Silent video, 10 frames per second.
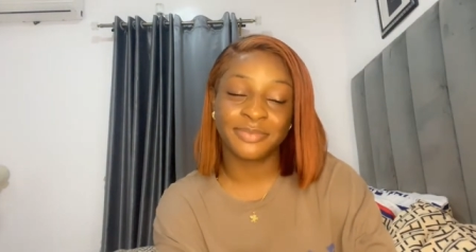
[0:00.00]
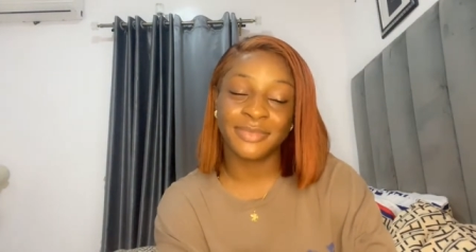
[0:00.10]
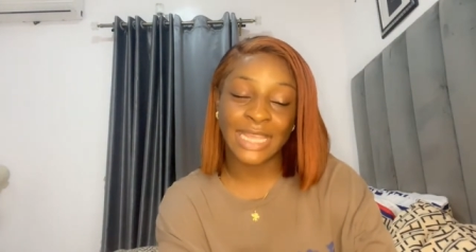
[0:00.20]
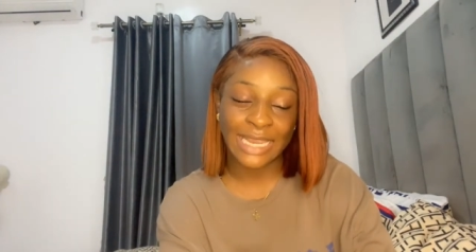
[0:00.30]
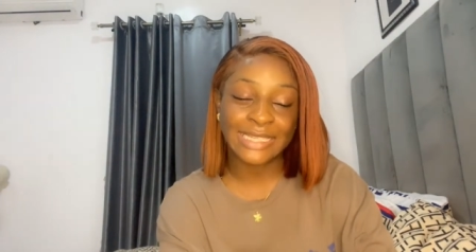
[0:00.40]

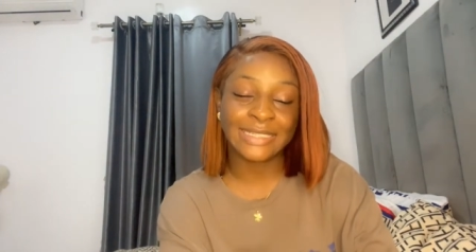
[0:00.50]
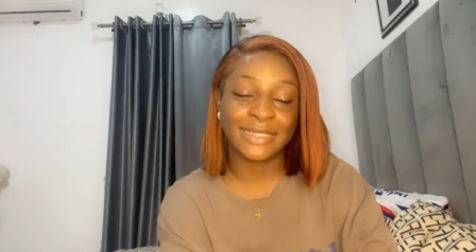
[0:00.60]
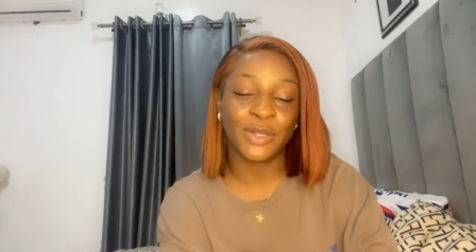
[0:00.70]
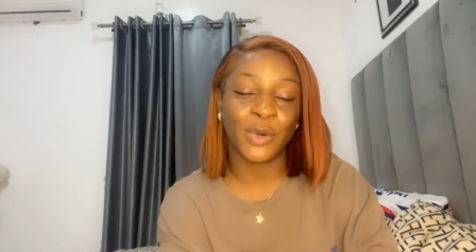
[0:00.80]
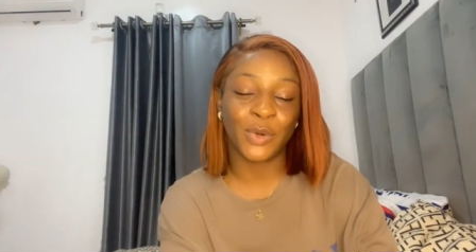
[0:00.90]
I
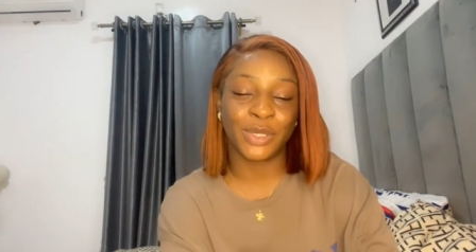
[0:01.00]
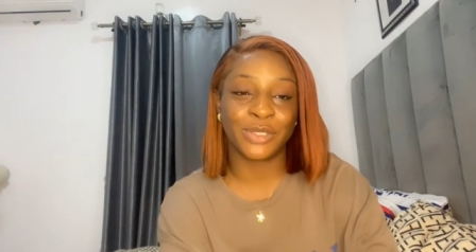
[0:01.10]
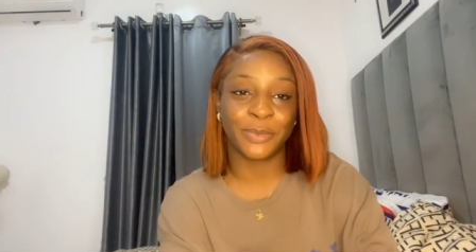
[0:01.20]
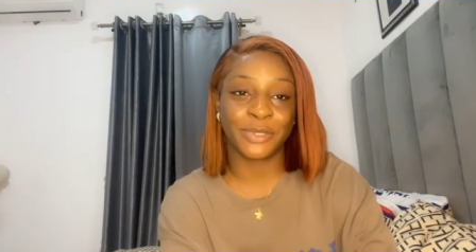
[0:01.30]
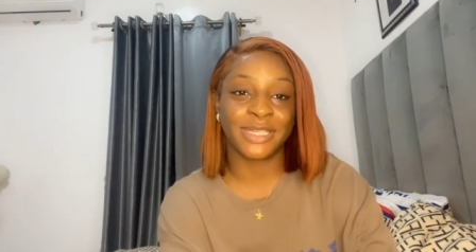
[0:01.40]
need all the
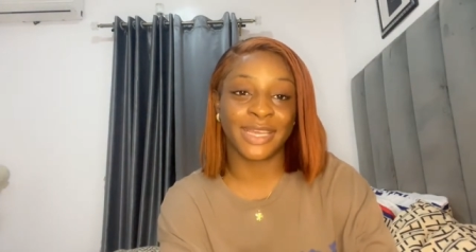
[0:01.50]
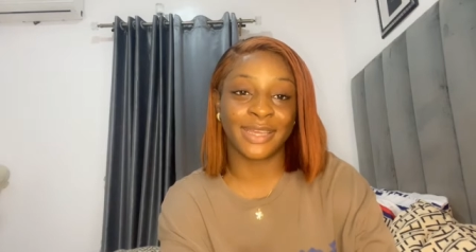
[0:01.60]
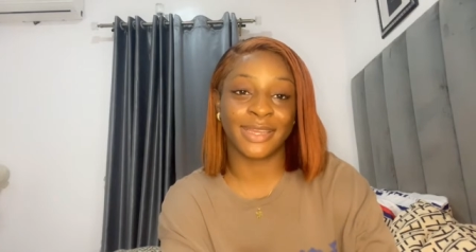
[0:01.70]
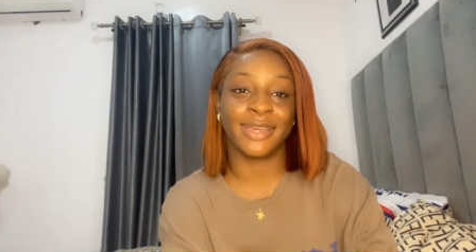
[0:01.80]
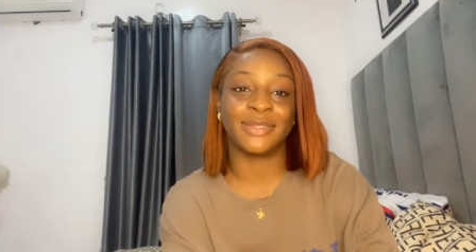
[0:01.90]
support I
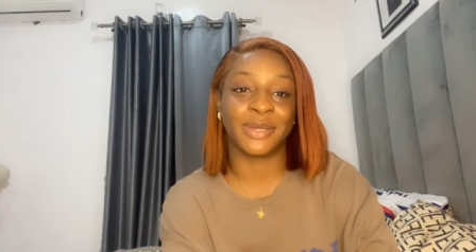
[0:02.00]
can get.